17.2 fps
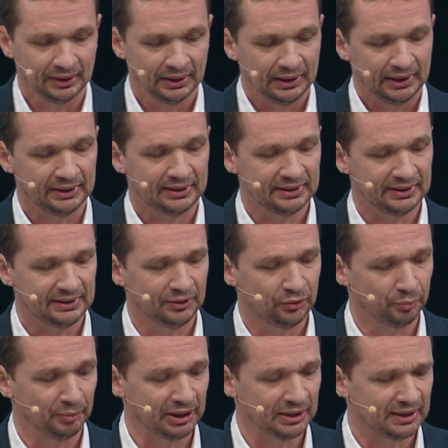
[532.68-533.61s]
It's easy
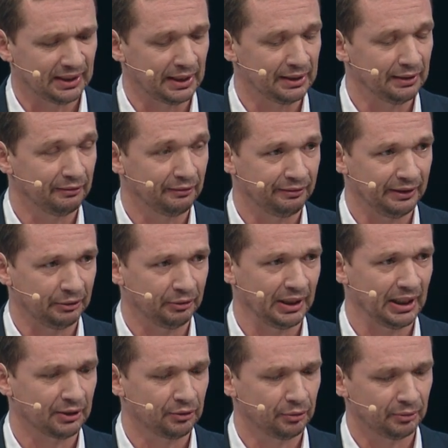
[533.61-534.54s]
to maintain, very
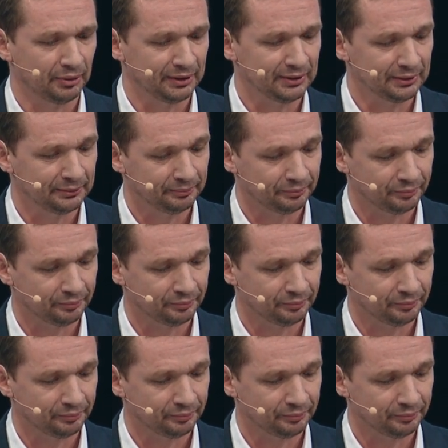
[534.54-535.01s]
accurate.